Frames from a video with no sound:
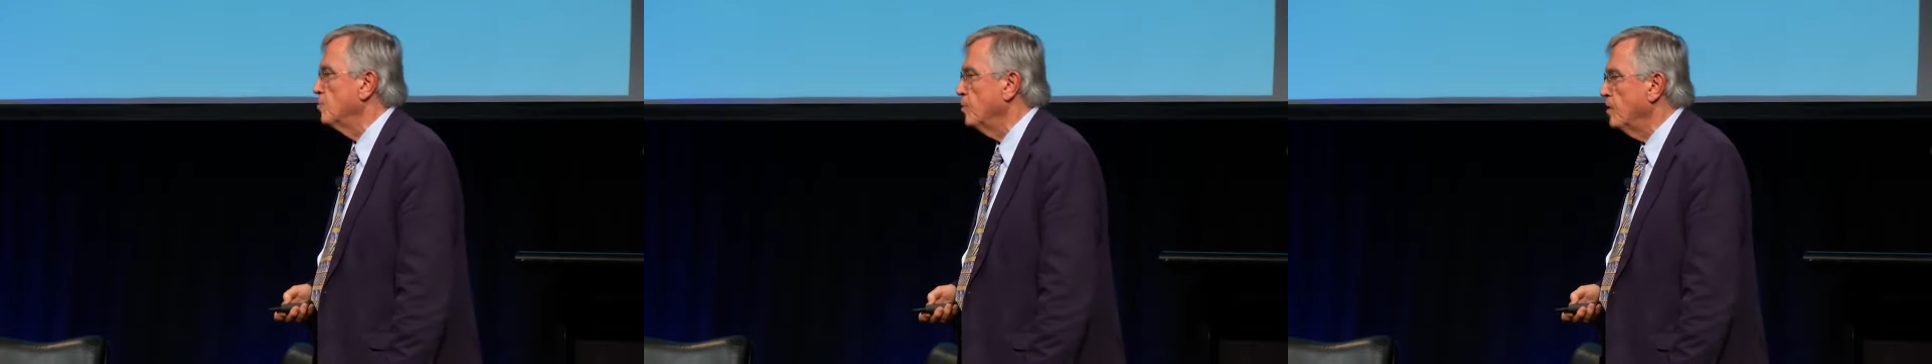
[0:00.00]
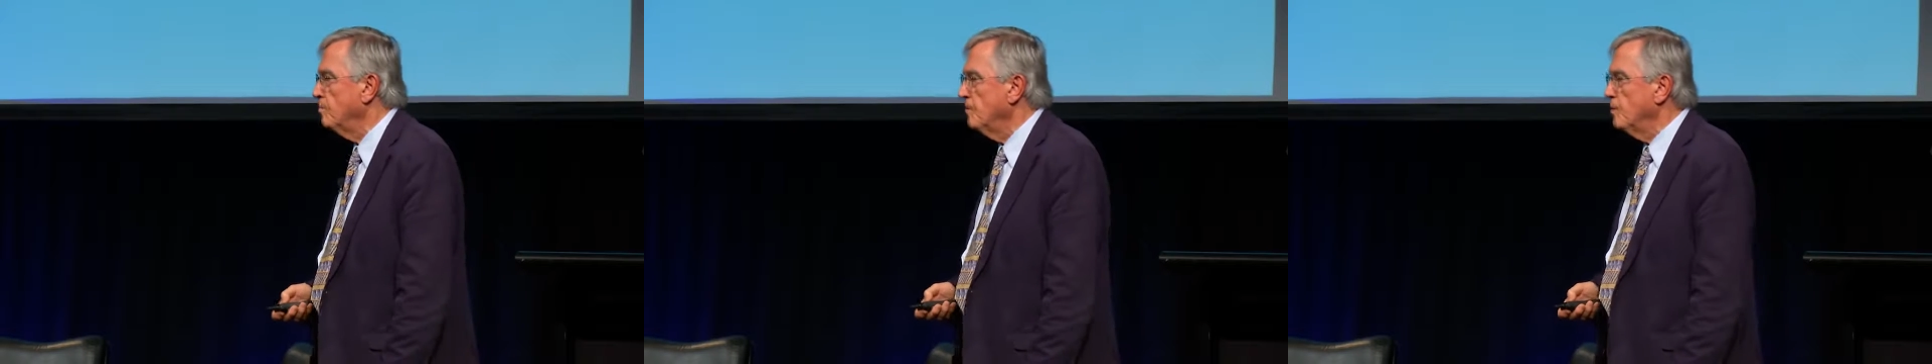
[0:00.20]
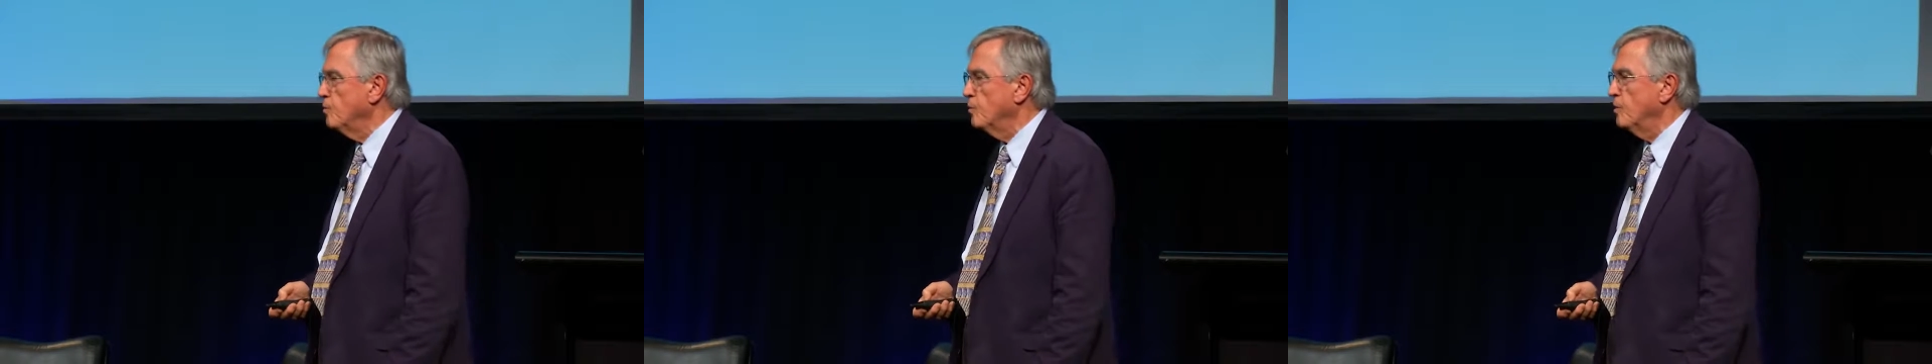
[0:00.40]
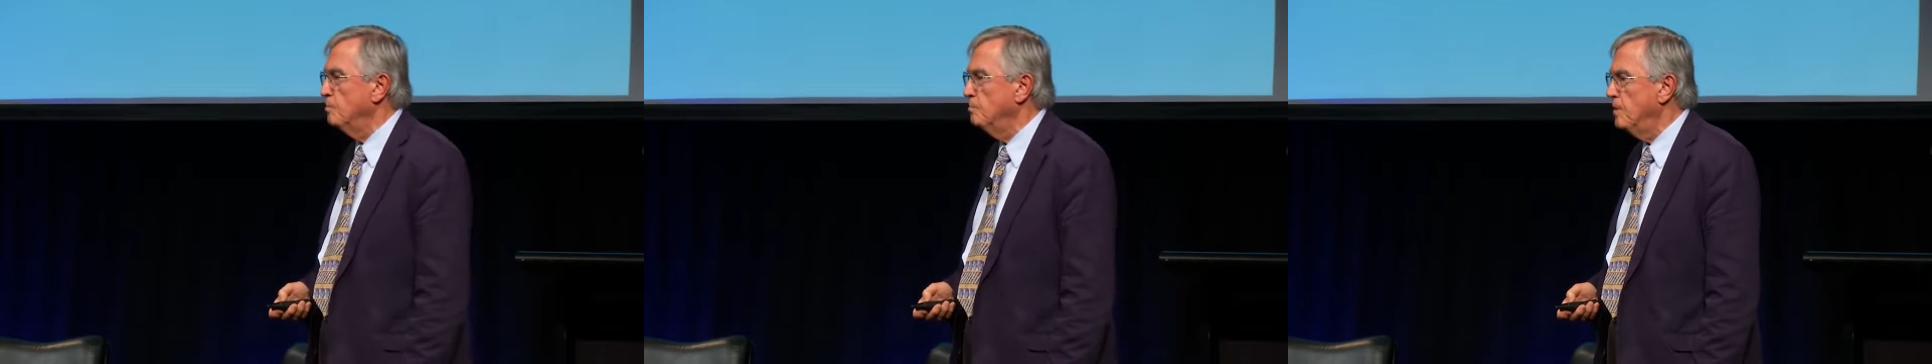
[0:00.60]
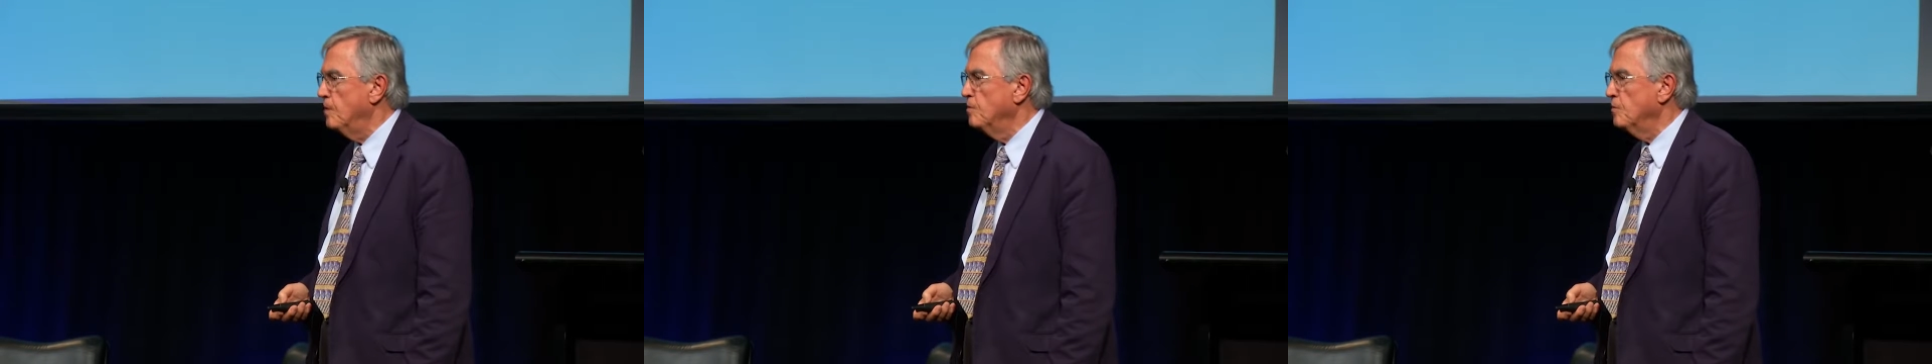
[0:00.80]
women were
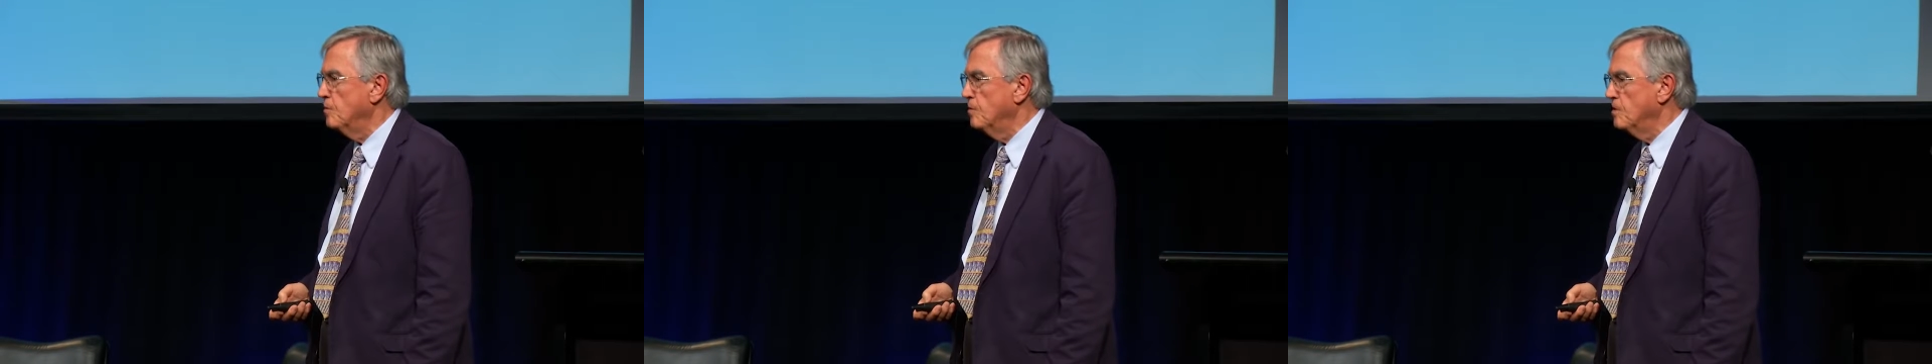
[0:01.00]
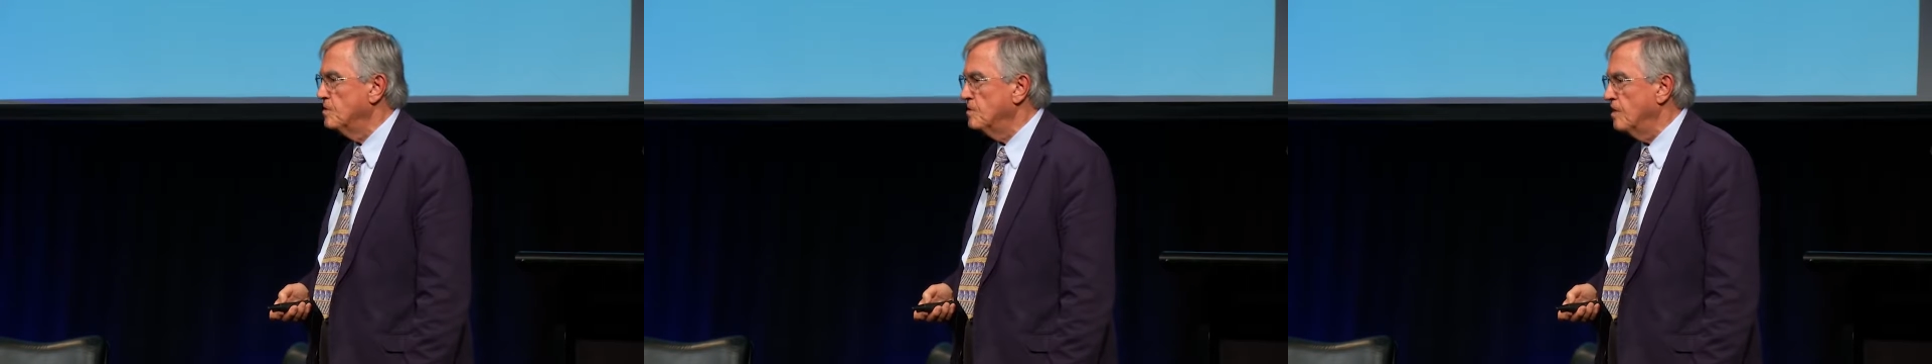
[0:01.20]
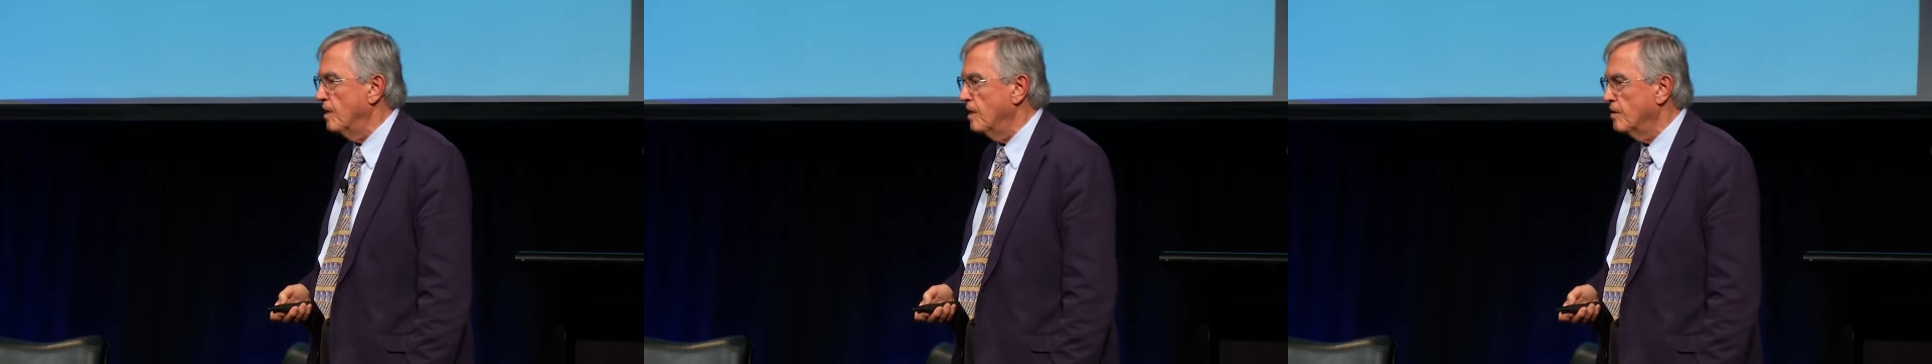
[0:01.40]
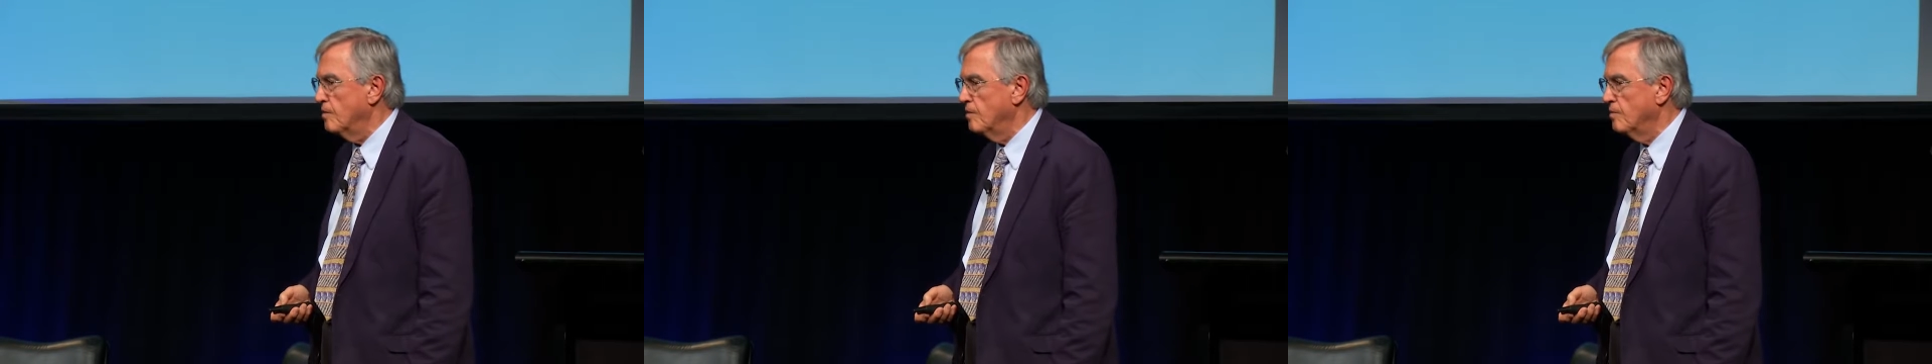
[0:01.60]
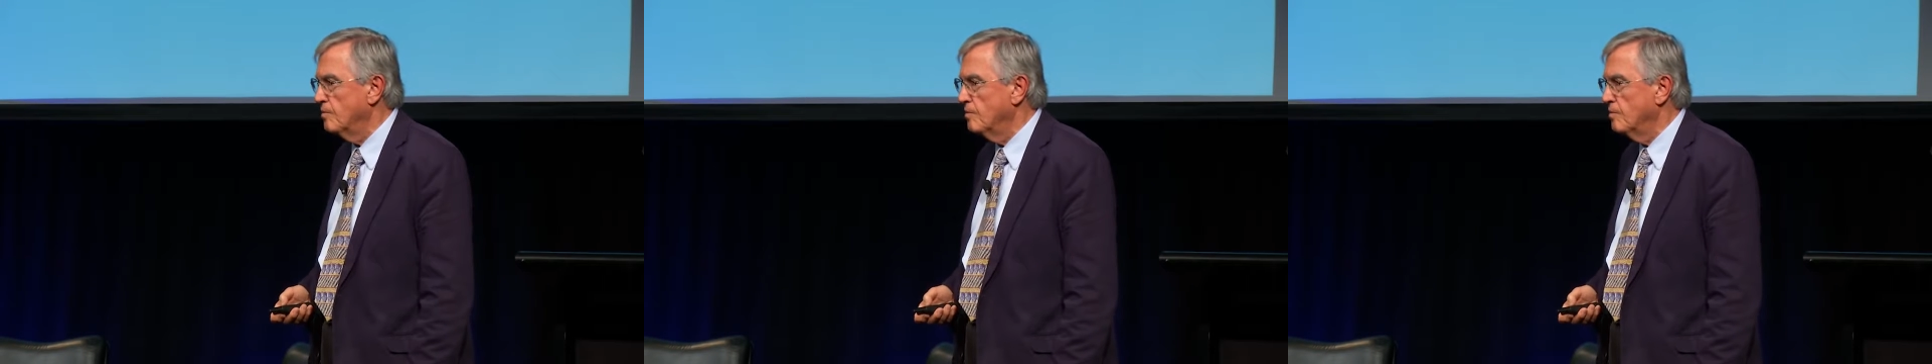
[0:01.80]
burnt on the stake.